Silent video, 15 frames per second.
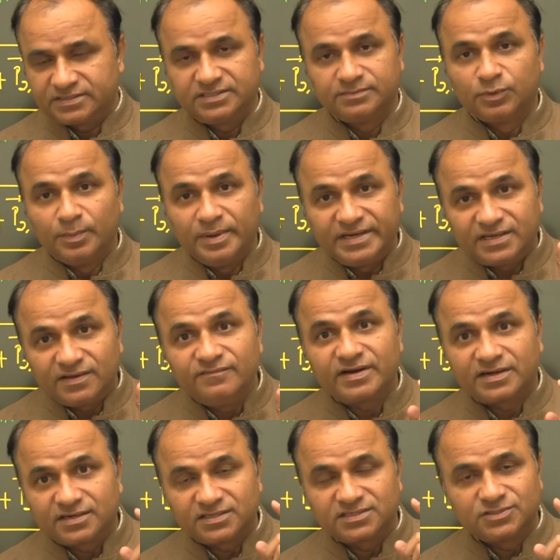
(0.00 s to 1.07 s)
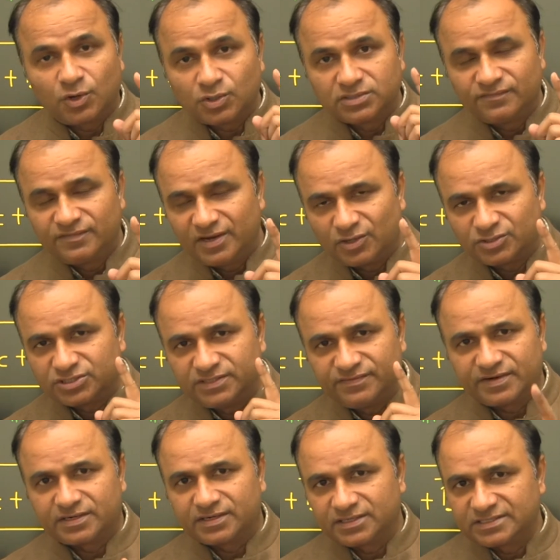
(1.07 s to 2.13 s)
the momentum vectors, not the velocity
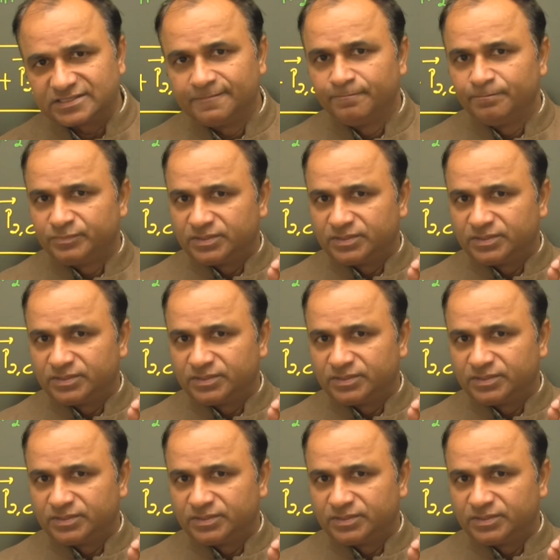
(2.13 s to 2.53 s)
vectors,